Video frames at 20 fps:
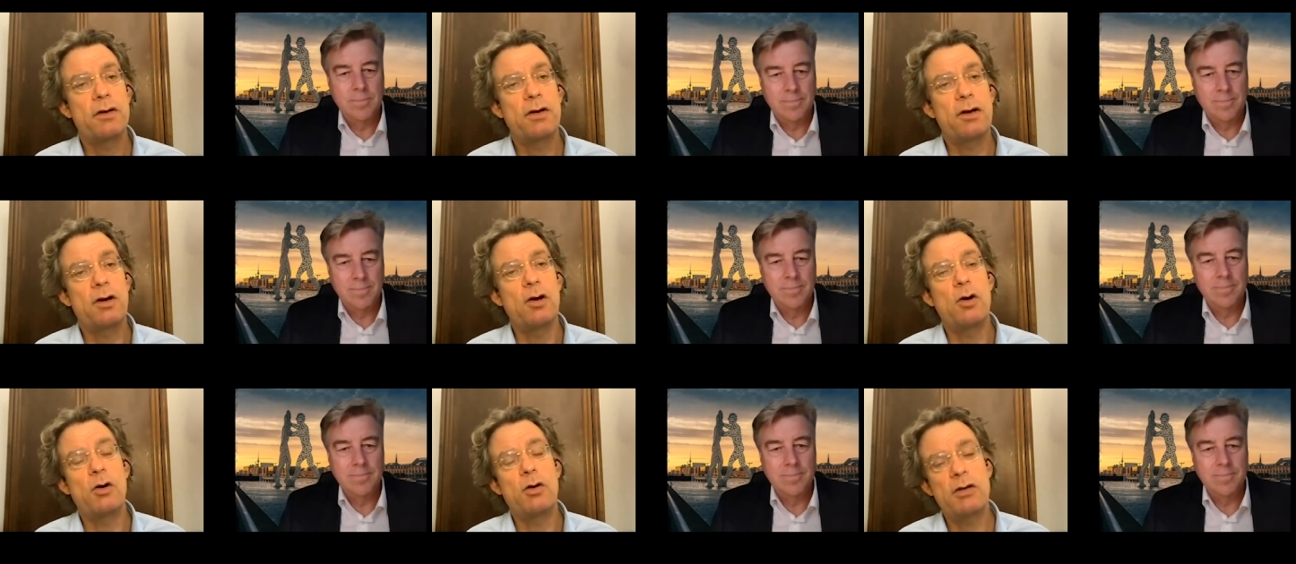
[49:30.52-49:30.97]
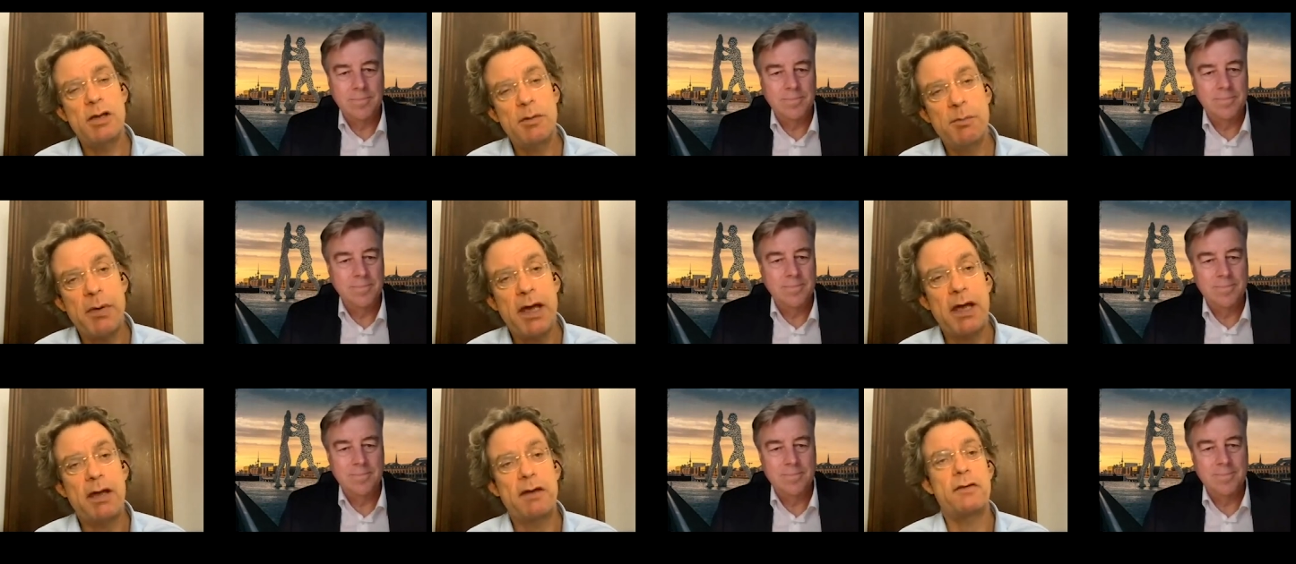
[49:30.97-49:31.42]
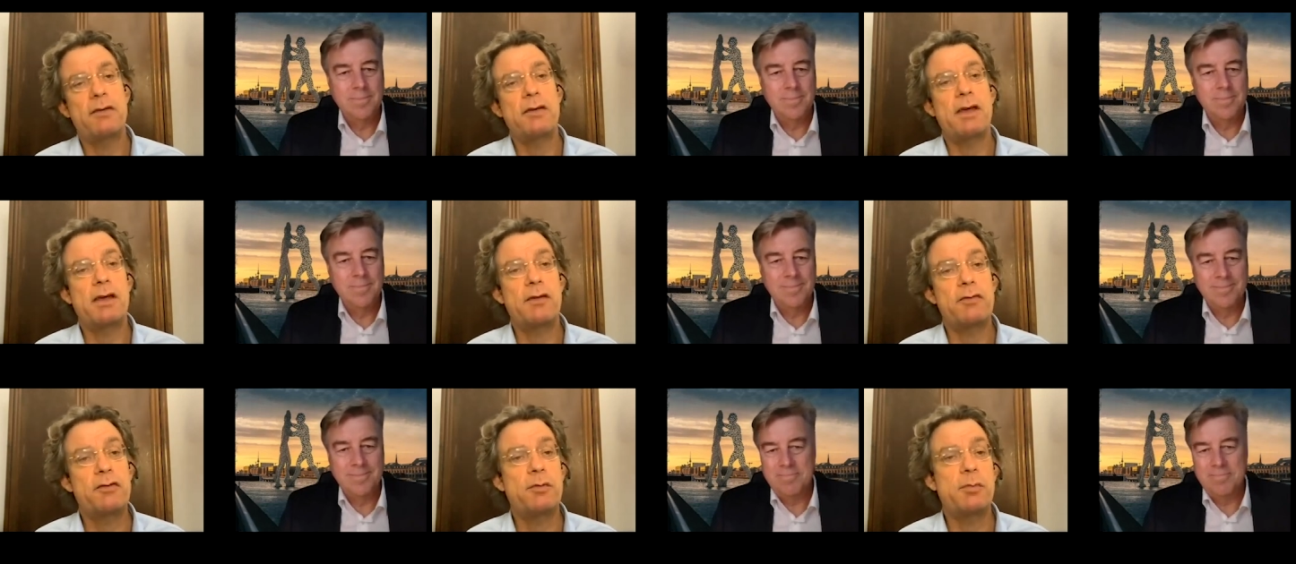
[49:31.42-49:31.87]
Speaker 1: or mm. only bad,
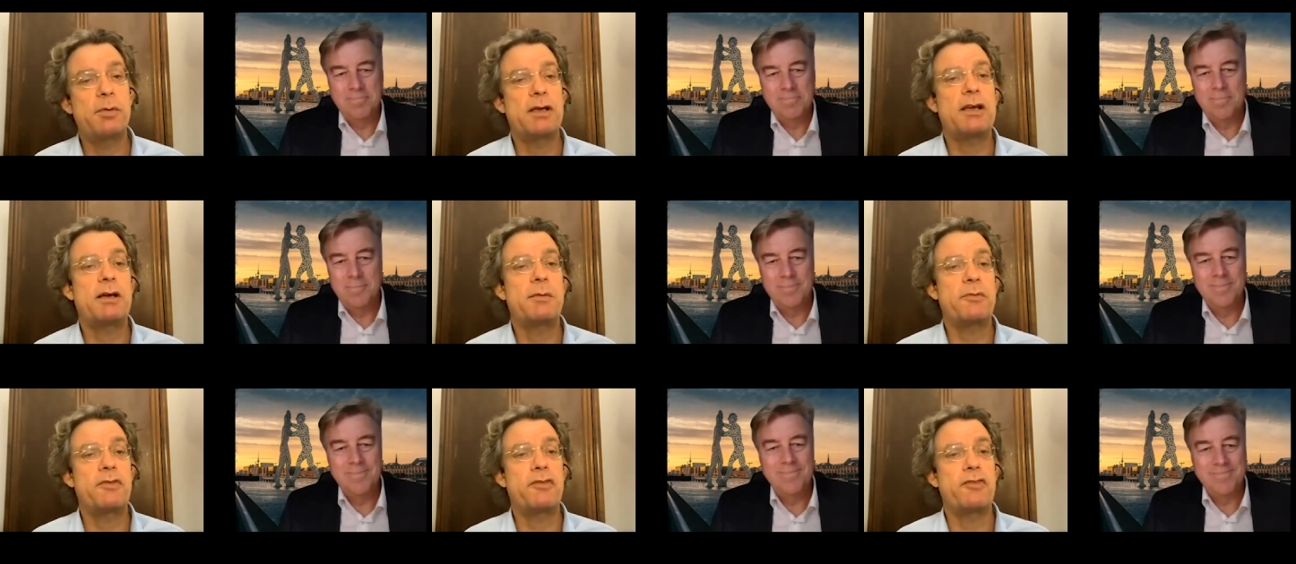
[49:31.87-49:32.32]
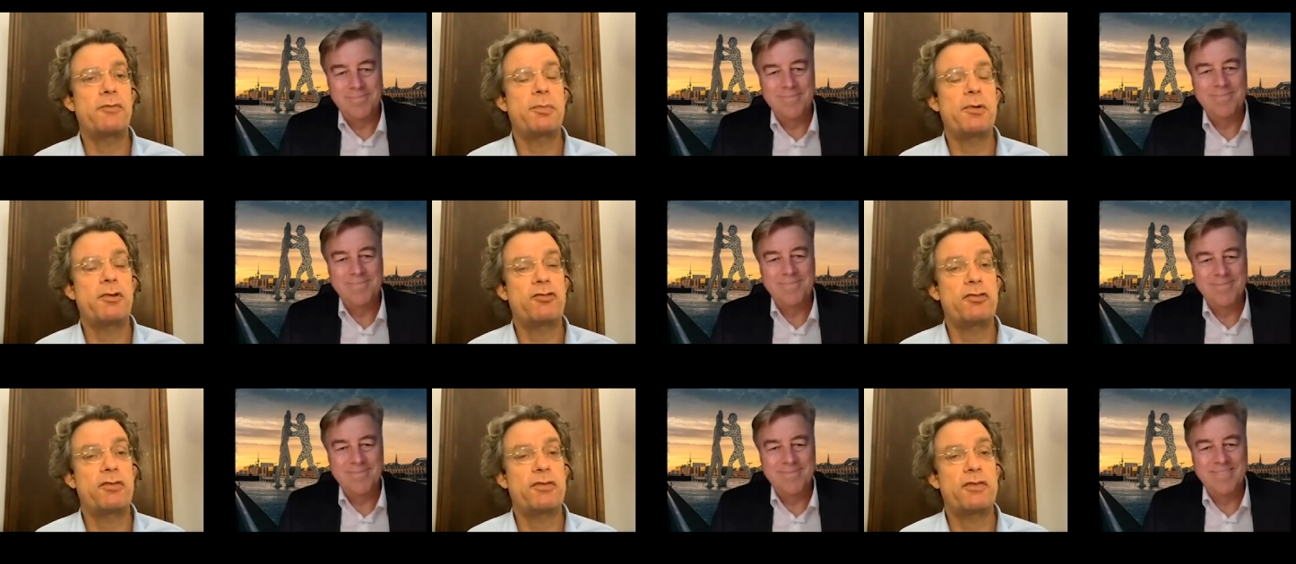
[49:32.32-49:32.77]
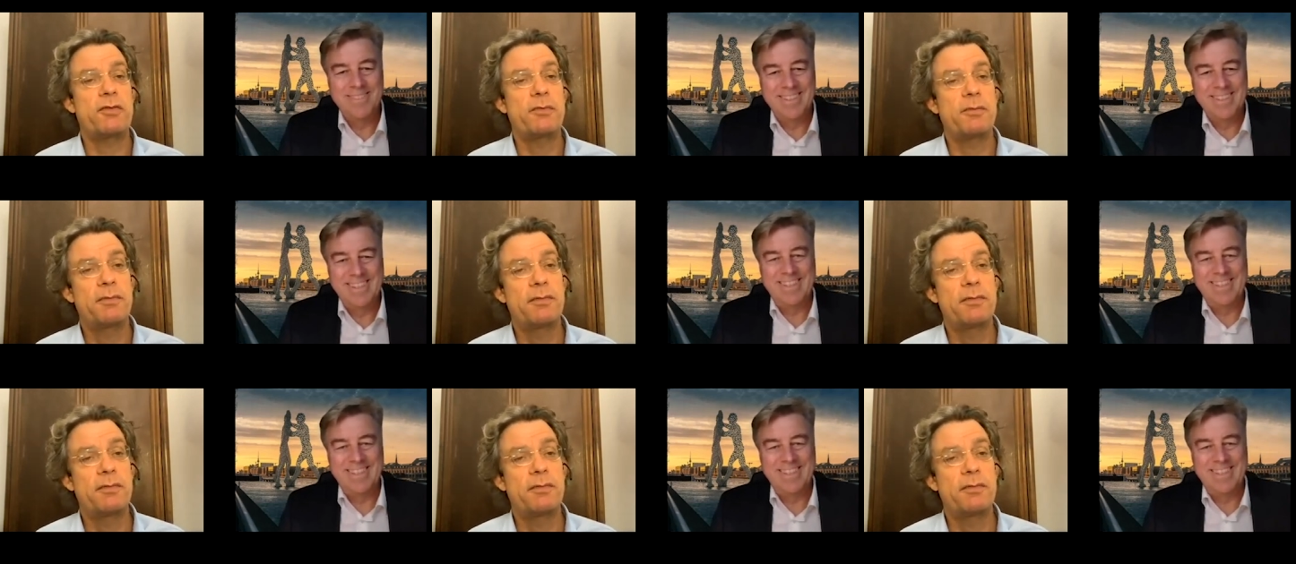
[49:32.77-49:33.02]
you have to become suspicious.